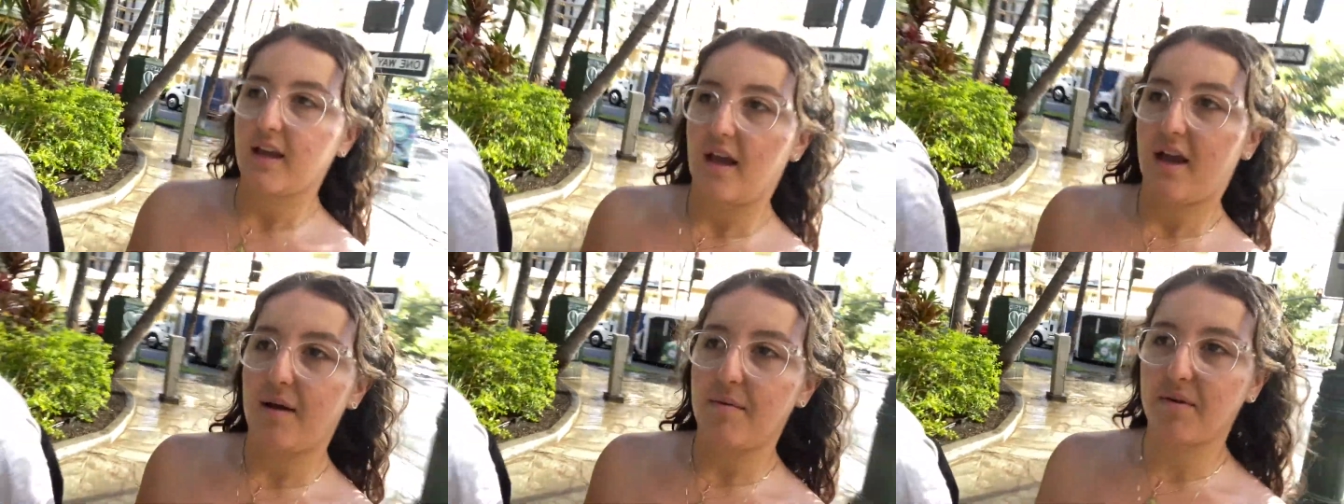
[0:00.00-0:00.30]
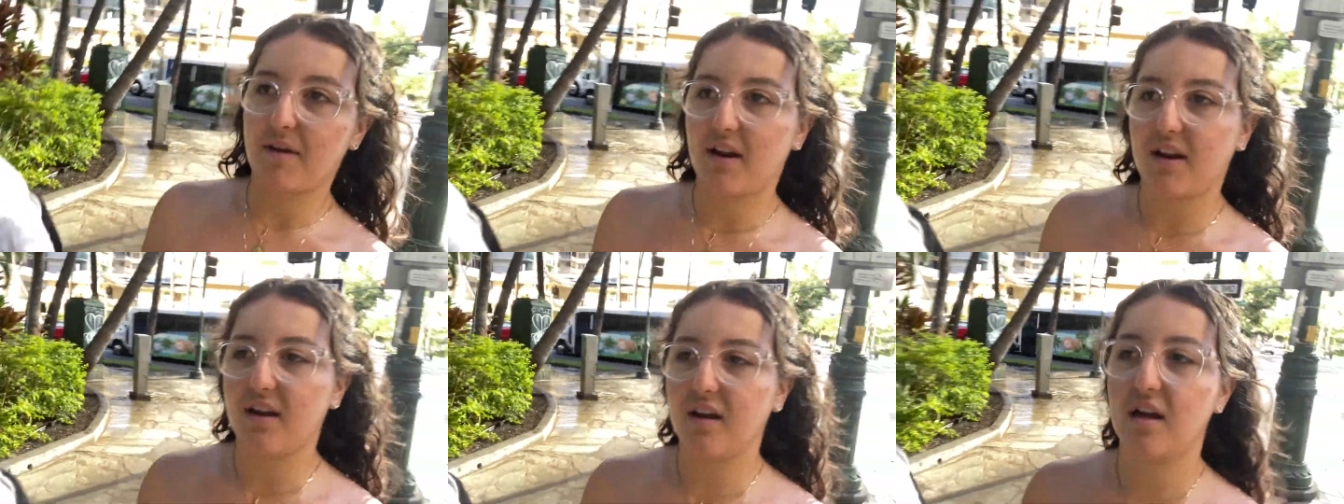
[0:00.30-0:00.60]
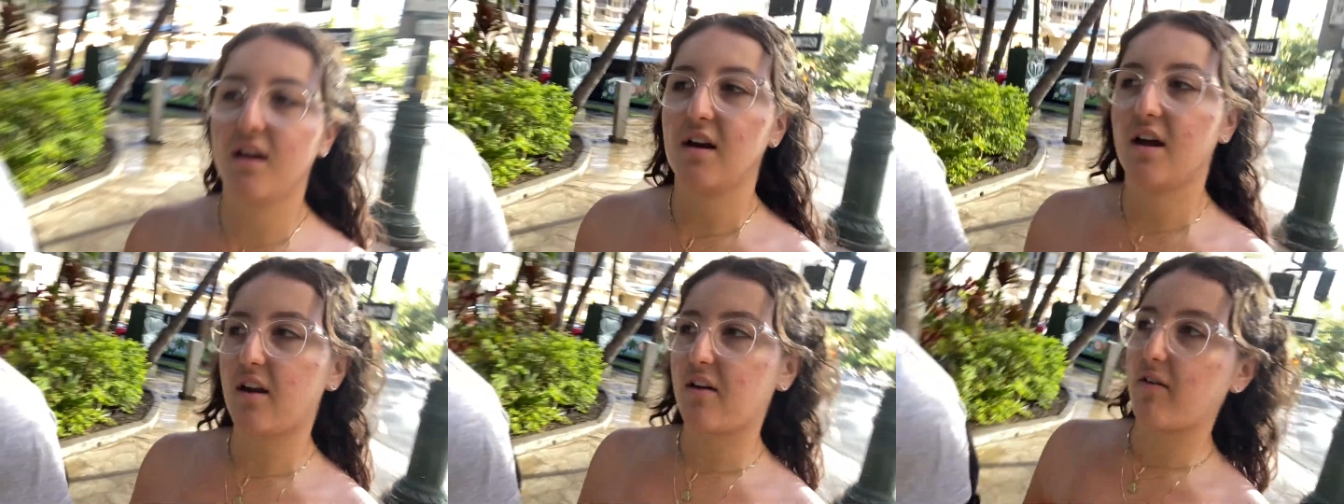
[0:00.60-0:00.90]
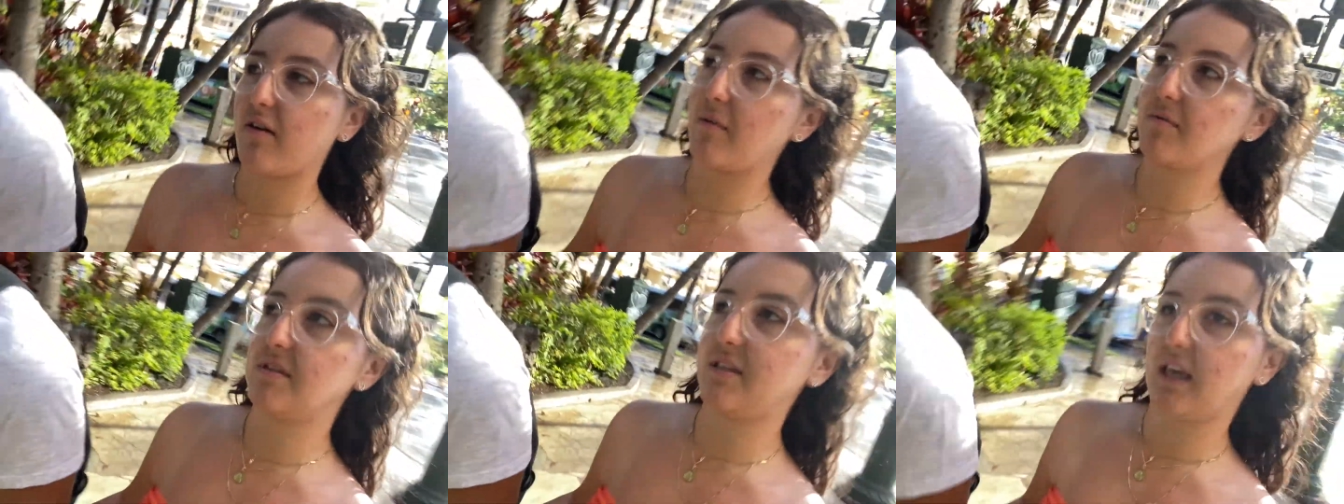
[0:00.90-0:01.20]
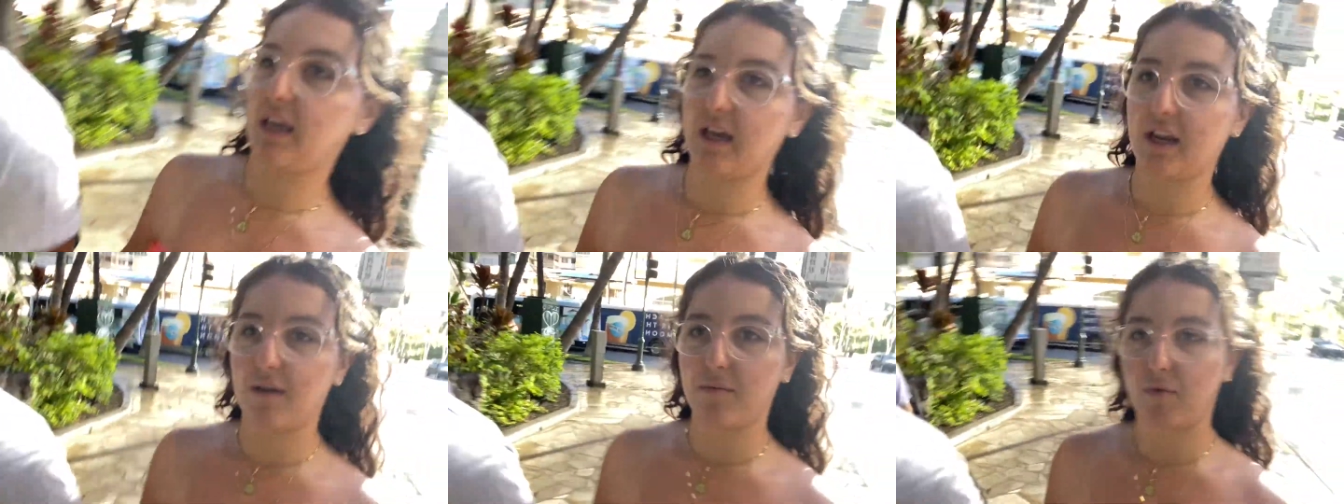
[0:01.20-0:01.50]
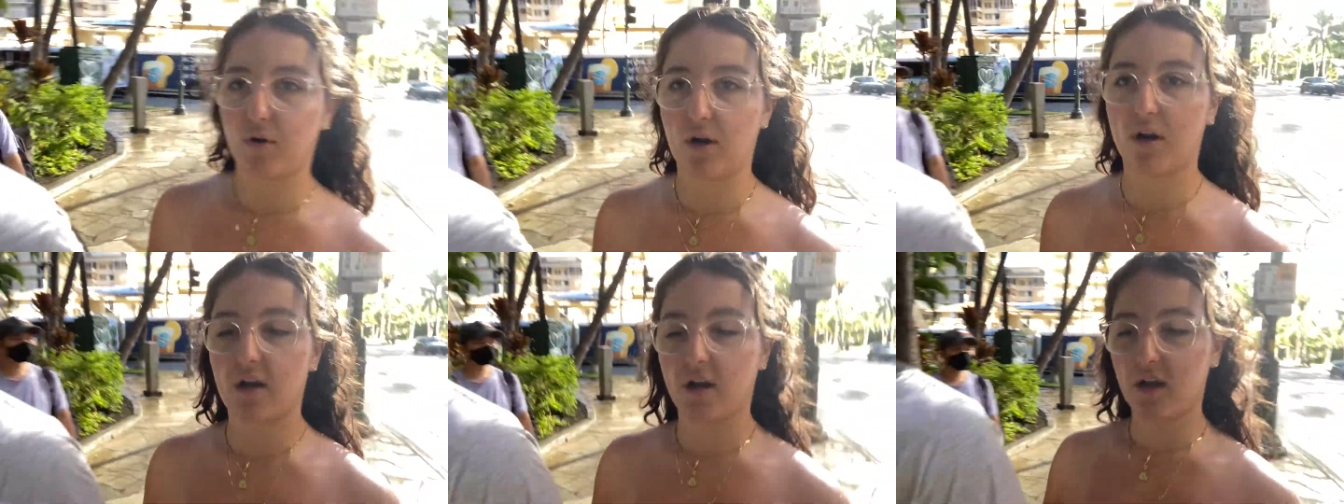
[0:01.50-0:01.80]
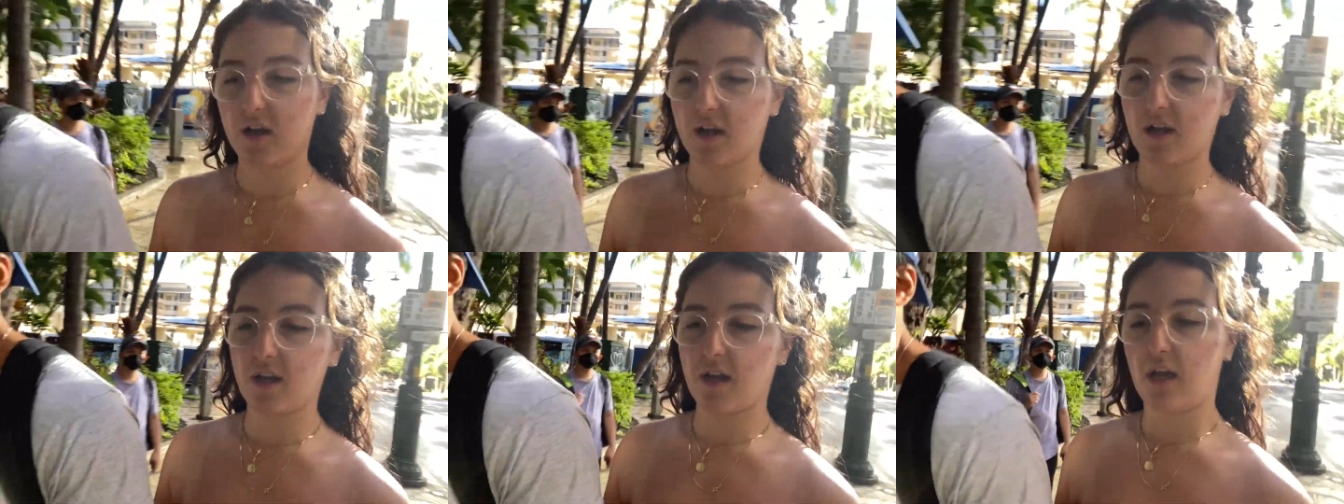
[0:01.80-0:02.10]
I'm gonna, I don't know what I'm saying anymore.
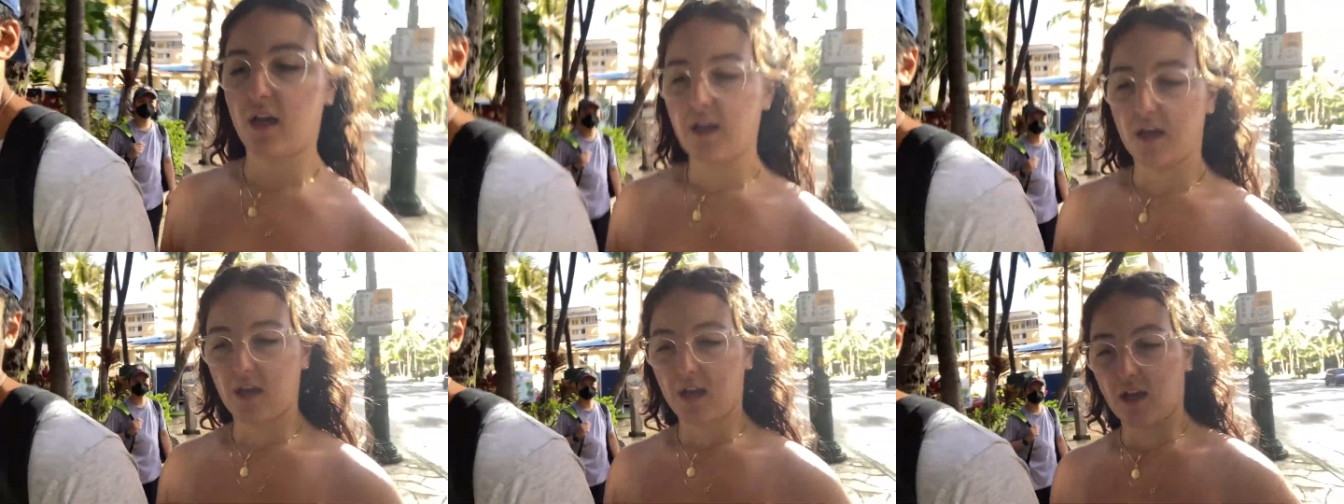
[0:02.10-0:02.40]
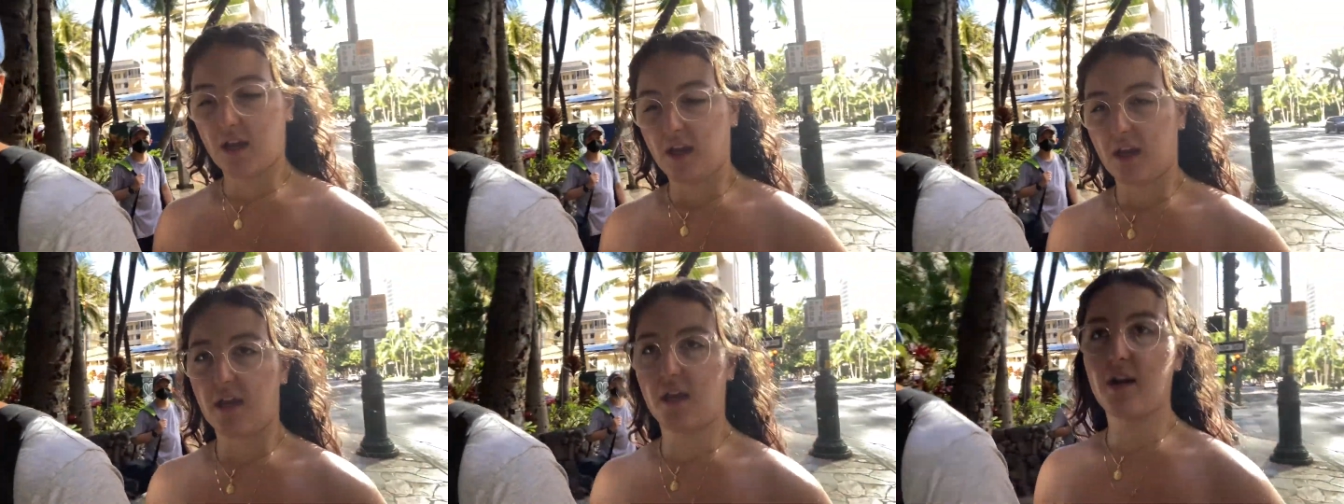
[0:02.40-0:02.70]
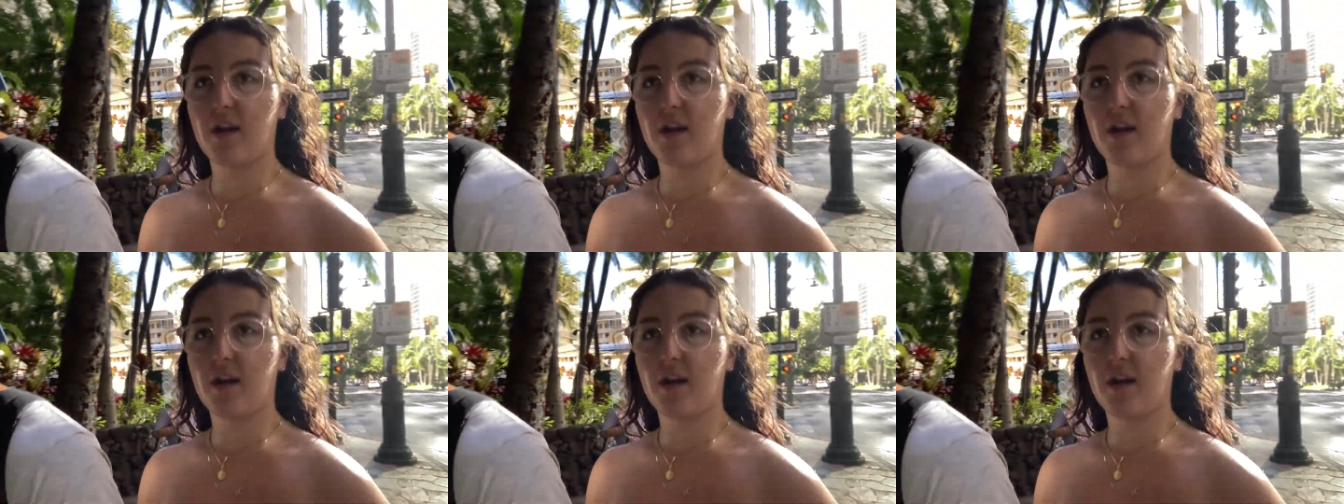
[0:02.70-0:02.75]
You